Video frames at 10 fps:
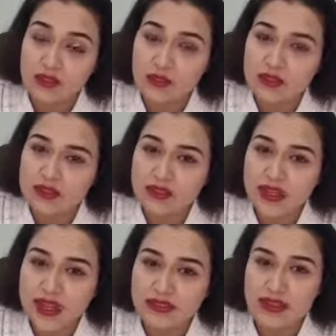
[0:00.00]
looks
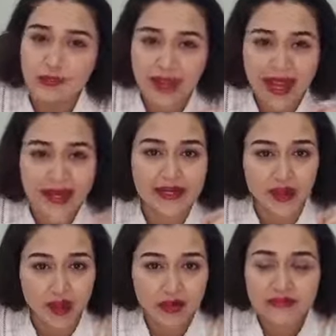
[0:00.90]
as a black
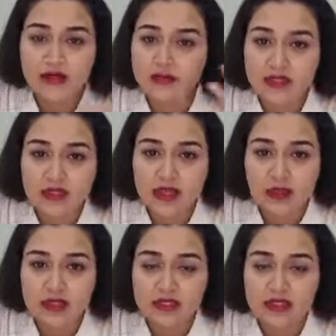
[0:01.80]
dot from the
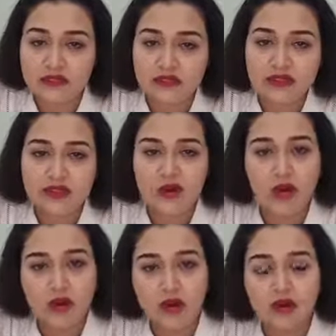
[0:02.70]
outer surface,
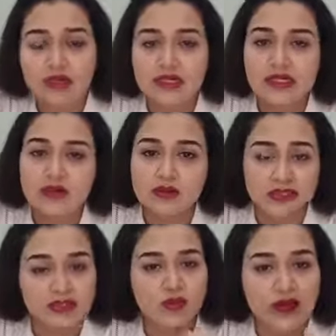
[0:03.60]
or it looks
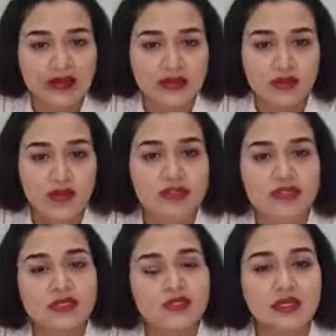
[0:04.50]
as a white dot,
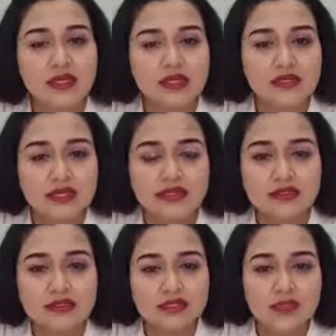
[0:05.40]
just that is
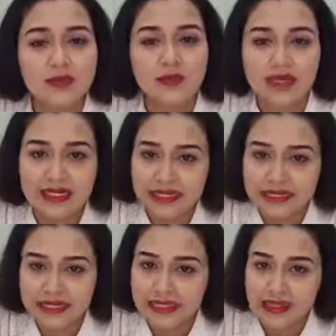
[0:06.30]
sebum
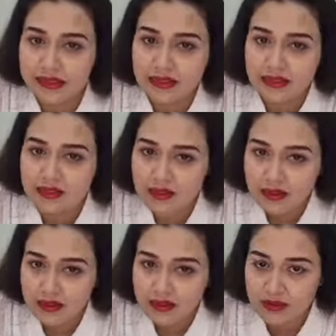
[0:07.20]
collected deep in the
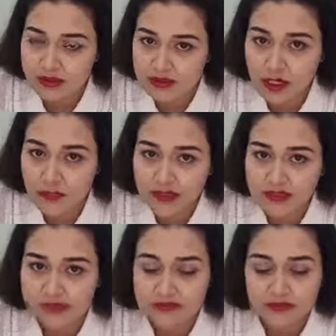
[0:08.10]
dermis.